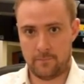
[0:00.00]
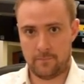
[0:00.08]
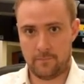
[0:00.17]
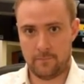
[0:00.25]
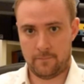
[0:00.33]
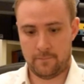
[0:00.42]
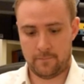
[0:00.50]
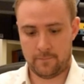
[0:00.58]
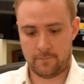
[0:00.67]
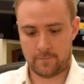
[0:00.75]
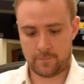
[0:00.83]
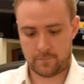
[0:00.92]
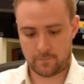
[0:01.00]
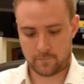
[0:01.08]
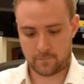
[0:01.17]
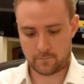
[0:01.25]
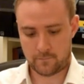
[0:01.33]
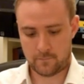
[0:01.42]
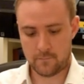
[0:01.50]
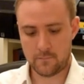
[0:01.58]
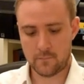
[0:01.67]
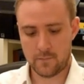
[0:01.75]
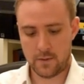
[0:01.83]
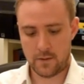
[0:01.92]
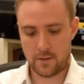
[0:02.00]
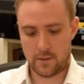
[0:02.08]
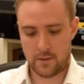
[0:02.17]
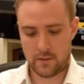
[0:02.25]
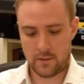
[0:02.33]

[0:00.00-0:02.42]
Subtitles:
[no speech]